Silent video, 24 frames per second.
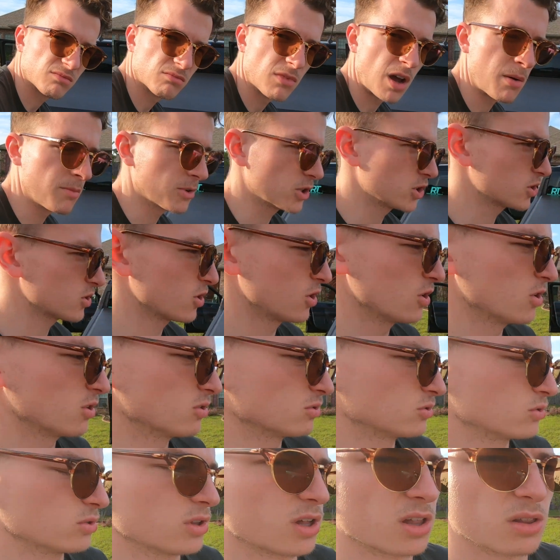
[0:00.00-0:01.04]
gonna just go
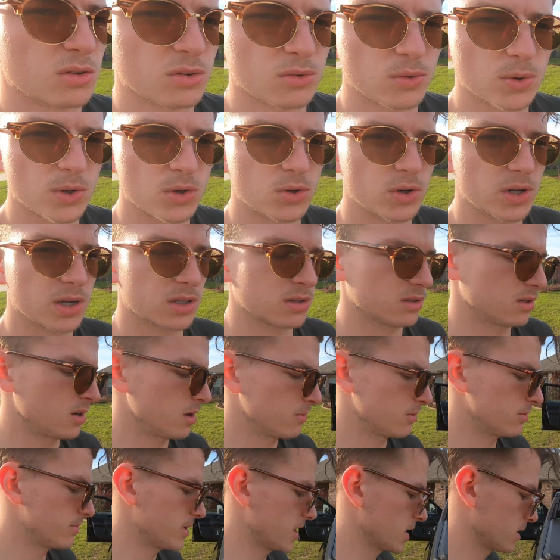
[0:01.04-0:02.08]
do the other one real quick and I'll
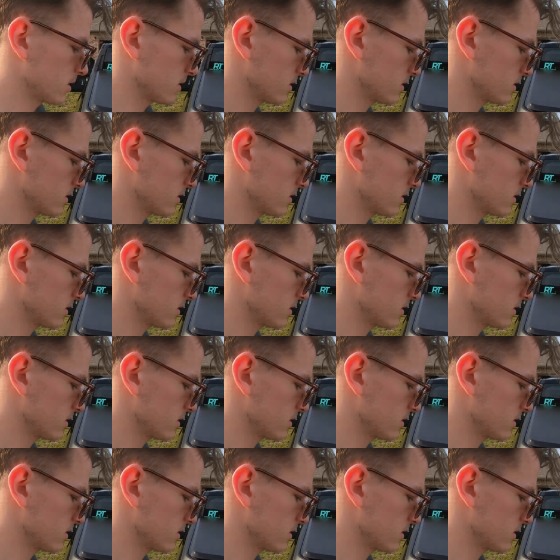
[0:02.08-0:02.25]
be back.